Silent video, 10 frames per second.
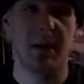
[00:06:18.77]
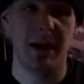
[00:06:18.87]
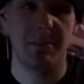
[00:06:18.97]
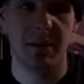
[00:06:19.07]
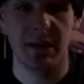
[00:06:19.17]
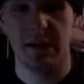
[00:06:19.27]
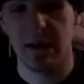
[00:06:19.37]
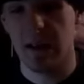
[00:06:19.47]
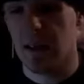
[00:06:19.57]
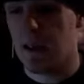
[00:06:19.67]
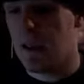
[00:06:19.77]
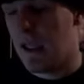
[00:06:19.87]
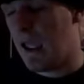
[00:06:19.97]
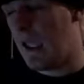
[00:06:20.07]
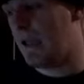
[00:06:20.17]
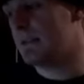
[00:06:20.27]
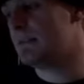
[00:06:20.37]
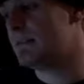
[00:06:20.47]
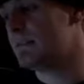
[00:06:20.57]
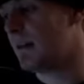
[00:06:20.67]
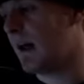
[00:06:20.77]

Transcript: in my opinion. And